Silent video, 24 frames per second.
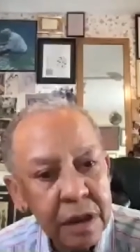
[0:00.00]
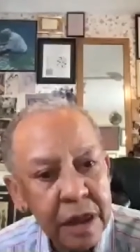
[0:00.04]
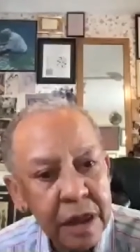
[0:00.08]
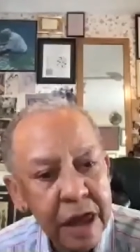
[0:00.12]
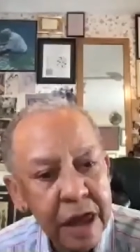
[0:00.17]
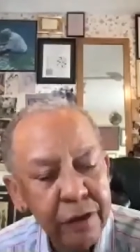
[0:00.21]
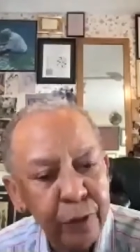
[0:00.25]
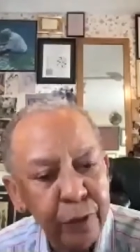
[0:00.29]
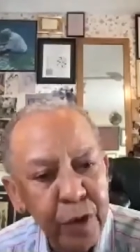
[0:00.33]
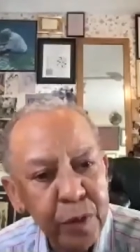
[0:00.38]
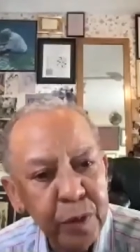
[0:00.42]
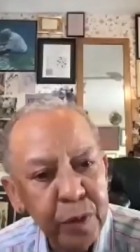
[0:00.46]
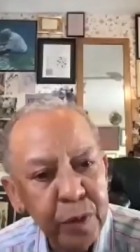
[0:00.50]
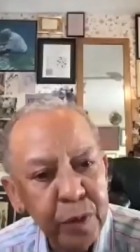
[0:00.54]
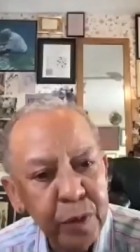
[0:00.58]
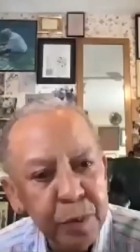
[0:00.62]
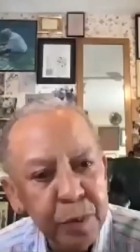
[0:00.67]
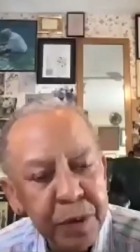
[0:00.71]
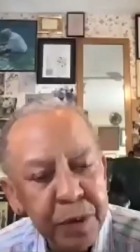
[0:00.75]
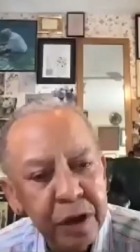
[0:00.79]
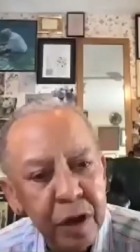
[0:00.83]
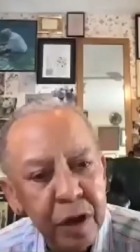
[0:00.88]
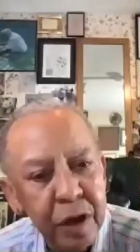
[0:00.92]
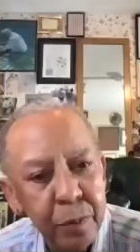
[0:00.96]
If we would
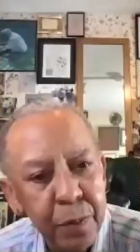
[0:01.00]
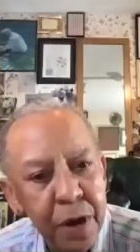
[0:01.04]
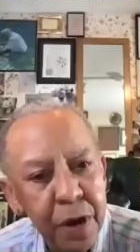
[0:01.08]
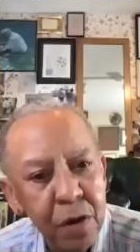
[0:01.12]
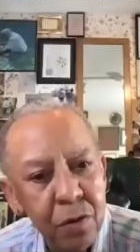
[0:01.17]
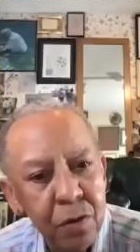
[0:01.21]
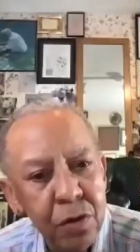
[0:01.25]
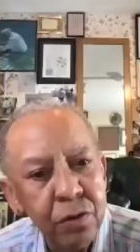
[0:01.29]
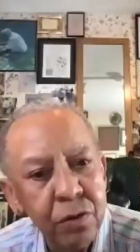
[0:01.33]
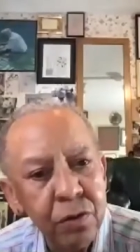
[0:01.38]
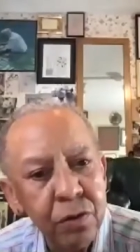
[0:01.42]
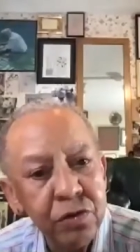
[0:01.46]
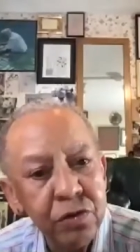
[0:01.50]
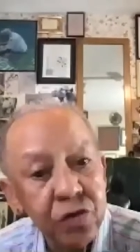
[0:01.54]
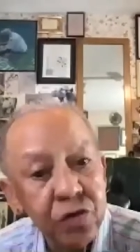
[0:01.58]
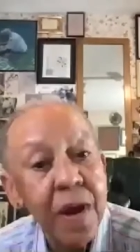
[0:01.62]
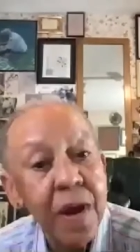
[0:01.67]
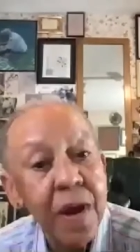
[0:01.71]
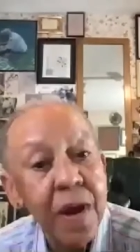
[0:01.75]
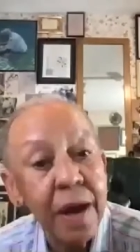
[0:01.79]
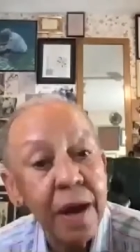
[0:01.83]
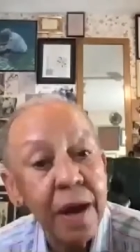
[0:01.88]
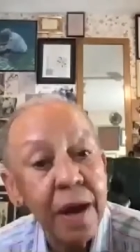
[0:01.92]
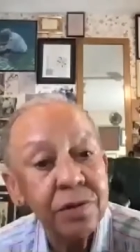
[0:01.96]
pick up our own
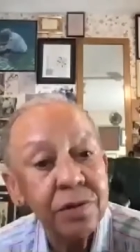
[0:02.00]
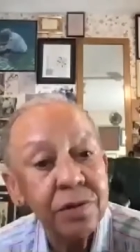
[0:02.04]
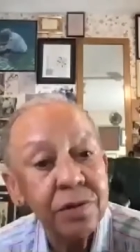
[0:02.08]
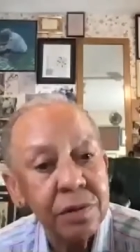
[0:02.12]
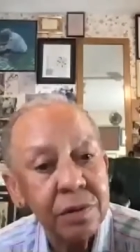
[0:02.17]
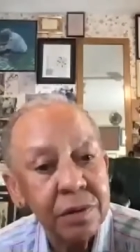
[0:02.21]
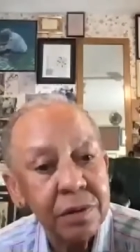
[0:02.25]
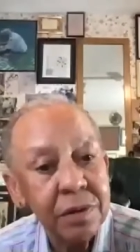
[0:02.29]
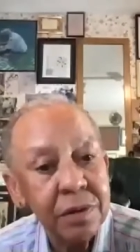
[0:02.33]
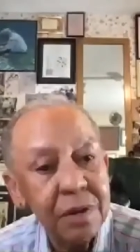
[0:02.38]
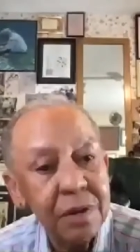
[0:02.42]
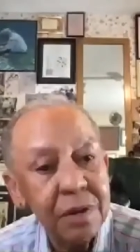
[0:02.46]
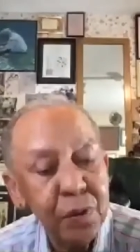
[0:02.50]
trash, we